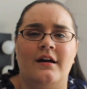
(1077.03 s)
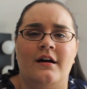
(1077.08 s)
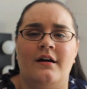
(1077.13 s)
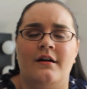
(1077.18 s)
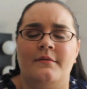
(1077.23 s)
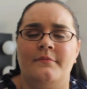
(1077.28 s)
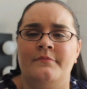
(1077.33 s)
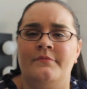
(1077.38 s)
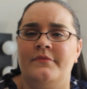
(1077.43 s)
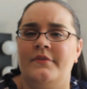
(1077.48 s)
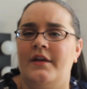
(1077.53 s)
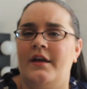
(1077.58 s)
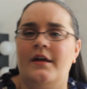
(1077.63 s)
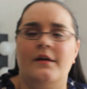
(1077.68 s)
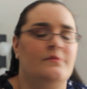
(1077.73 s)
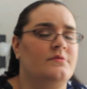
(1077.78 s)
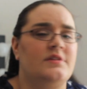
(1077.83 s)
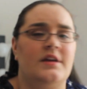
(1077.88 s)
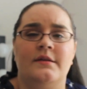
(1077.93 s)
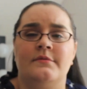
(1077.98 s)
Um,
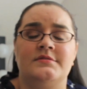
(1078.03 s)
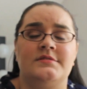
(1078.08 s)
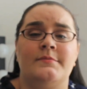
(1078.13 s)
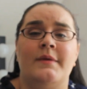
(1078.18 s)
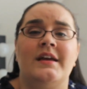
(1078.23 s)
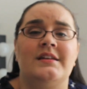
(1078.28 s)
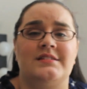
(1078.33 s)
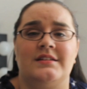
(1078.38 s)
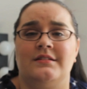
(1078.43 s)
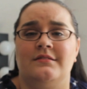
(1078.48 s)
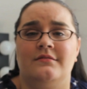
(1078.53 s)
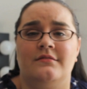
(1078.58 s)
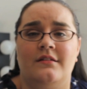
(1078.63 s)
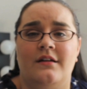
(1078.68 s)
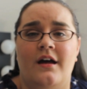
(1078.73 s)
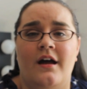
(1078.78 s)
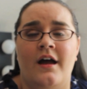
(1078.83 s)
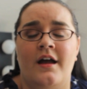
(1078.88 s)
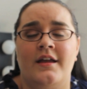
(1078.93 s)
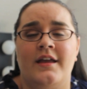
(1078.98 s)
it, it was amazing.
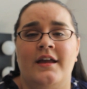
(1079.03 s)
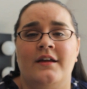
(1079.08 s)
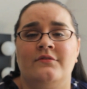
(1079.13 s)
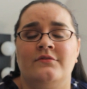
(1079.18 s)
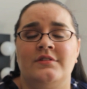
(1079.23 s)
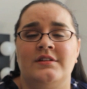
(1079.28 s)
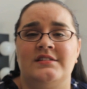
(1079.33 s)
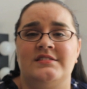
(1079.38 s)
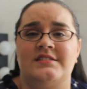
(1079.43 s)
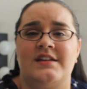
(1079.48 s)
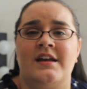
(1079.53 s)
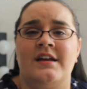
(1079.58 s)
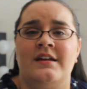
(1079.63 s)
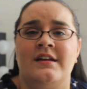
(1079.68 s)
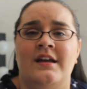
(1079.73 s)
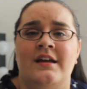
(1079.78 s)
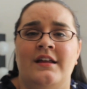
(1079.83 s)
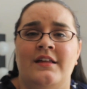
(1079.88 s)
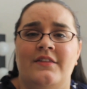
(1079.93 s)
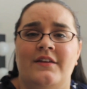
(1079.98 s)
I can't really
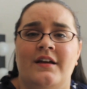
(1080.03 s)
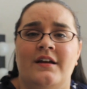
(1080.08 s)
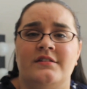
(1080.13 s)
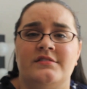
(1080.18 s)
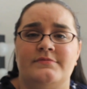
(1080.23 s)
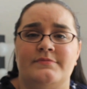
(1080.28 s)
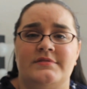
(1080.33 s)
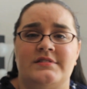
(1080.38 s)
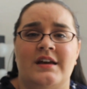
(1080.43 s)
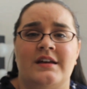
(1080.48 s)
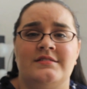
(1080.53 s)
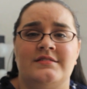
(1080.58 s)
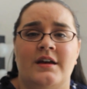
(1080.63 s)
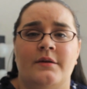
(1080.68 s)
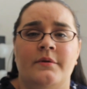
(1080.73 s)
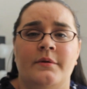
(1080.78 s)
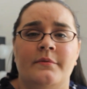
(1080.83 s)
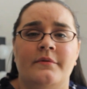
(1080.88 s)
say anything else besides that.